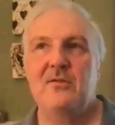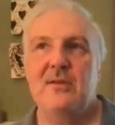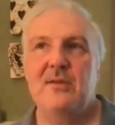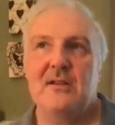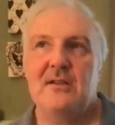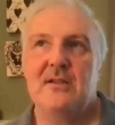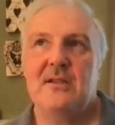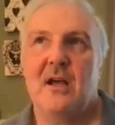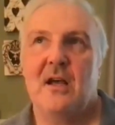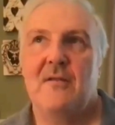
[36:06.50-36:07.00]
mean,
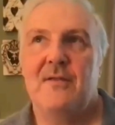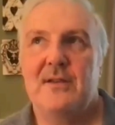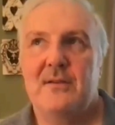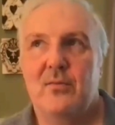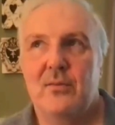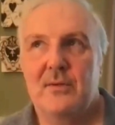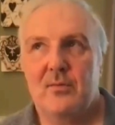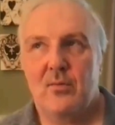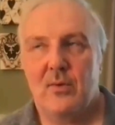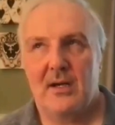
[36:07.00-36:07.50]
Sunil's
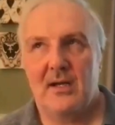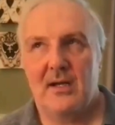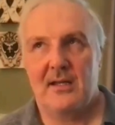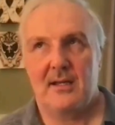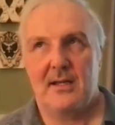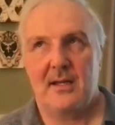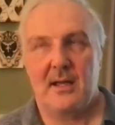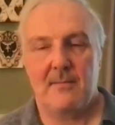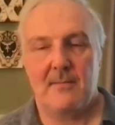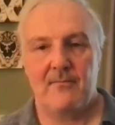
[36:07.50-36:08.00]
office was one of
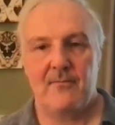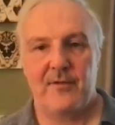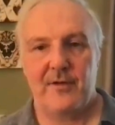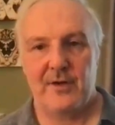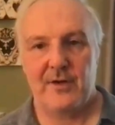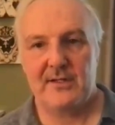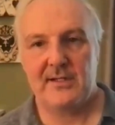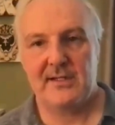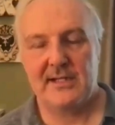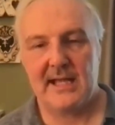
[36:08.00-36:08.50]
the
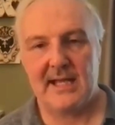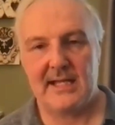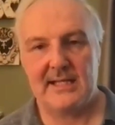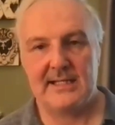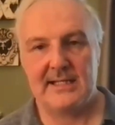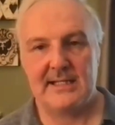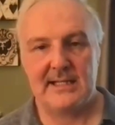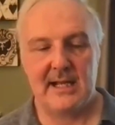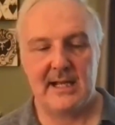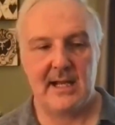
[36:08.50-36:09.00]
first
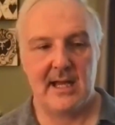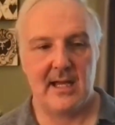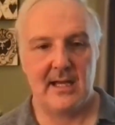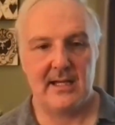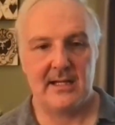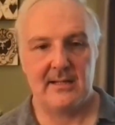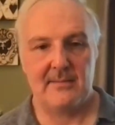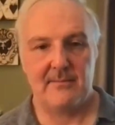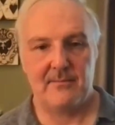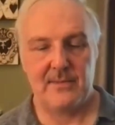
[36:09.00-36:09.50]
sets that
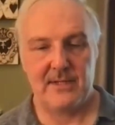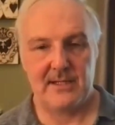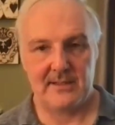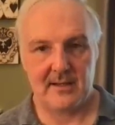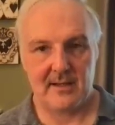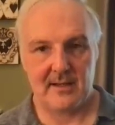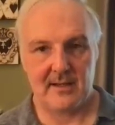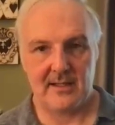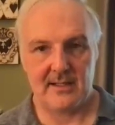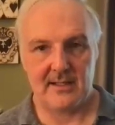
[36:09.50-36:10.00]
I
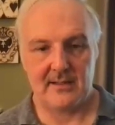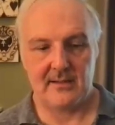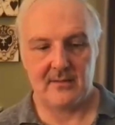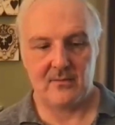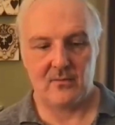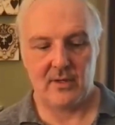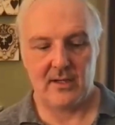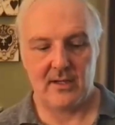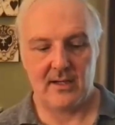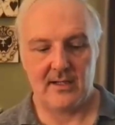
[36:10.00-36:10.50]
designed
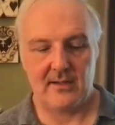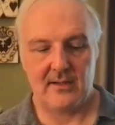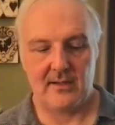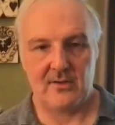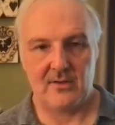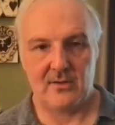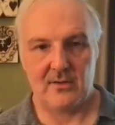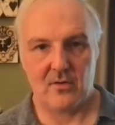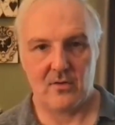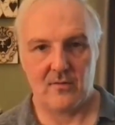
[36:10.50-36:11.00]
when I
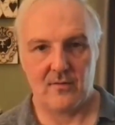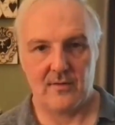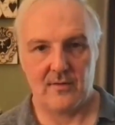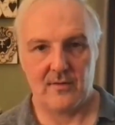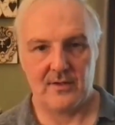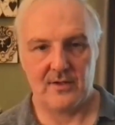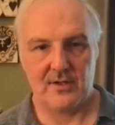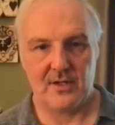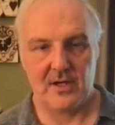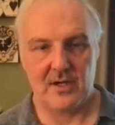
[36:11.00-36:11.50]
took over
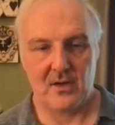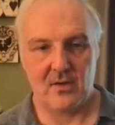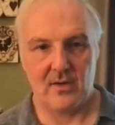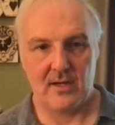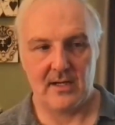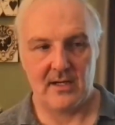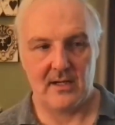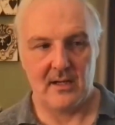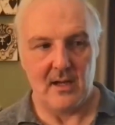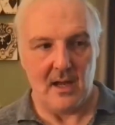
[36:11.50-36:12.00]
the show.
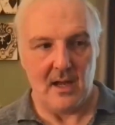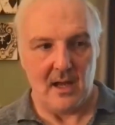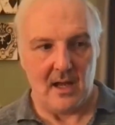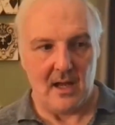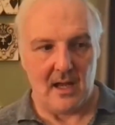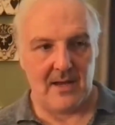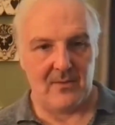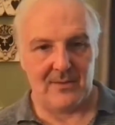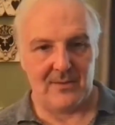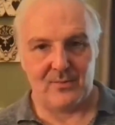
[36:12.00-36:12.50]
And
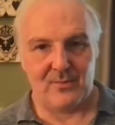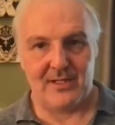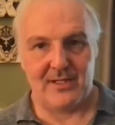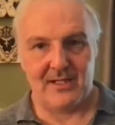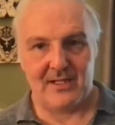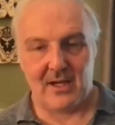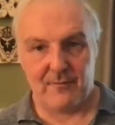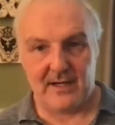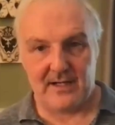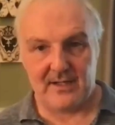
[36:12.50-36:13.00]
I was
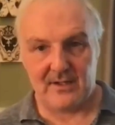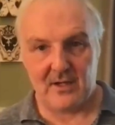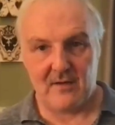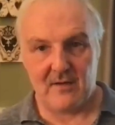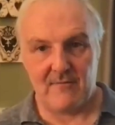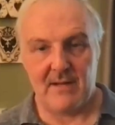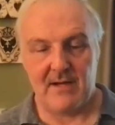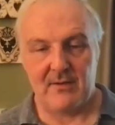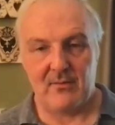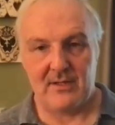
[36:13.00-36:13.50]
really fresh
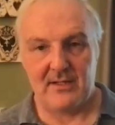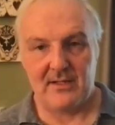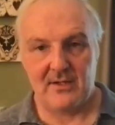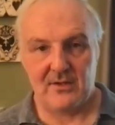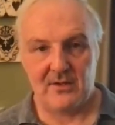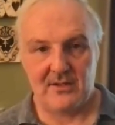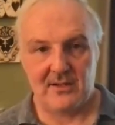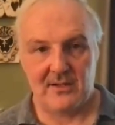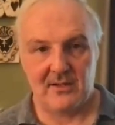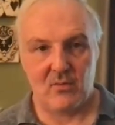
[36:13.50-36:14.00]
off my
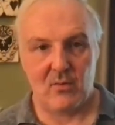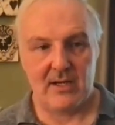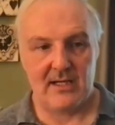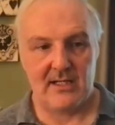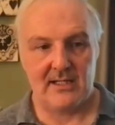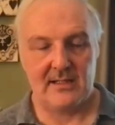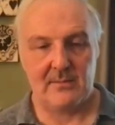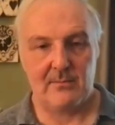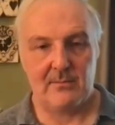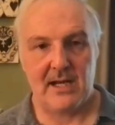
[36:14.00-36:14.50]
research and quite
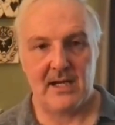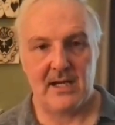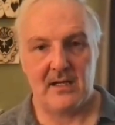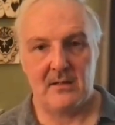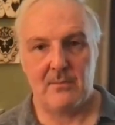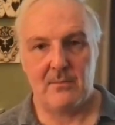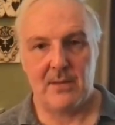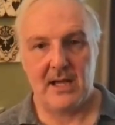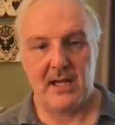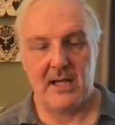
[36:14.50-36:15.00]

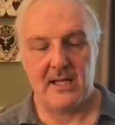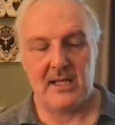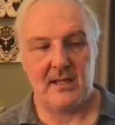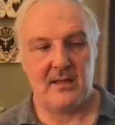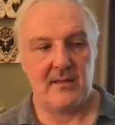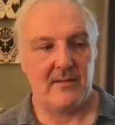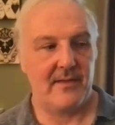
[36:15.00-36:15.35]
inspired by